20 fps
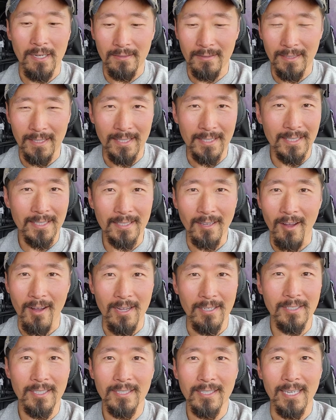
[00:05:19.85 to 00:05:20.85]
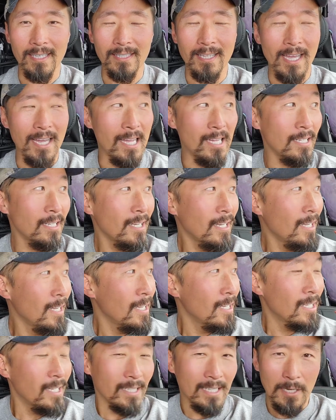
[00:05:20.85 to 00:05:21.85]
out, and it's gone just like that.
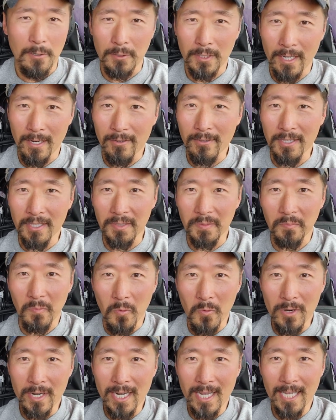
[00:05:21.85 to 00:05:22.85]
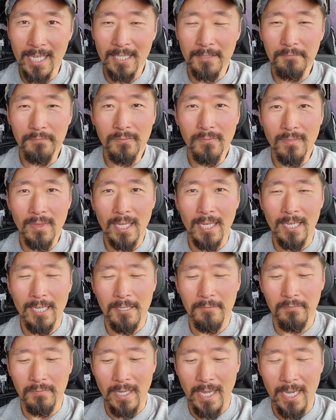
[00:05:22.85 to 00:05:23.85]
Like I was there this morning,
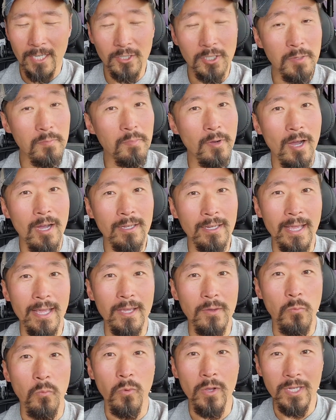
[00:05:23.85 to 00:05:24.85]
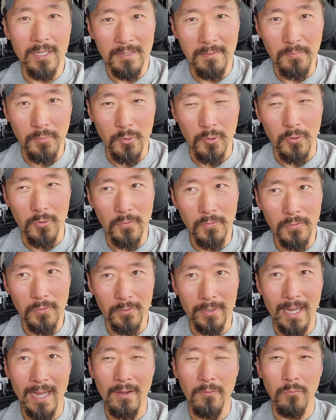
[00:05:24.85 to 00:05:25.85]
um, I actually bought a windproof,
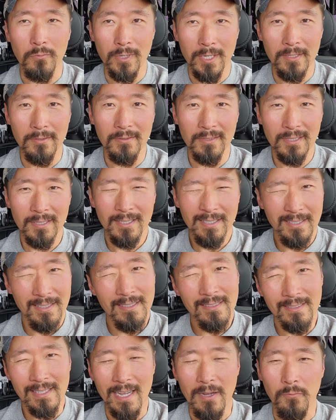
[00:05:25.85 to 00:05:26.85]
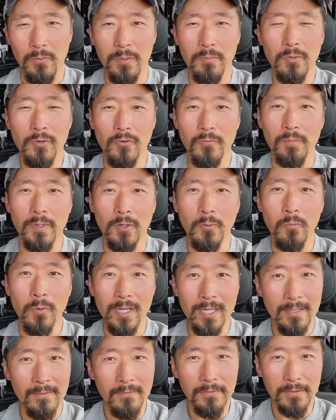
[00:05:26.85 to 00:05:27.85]
or not wind, not windproof, but a
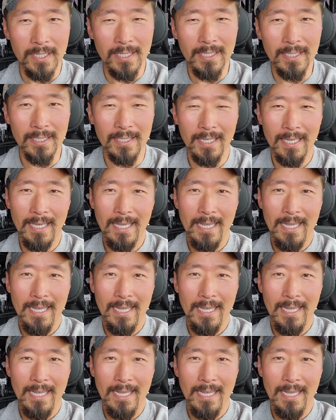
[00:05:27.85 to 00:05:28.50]
wind fleece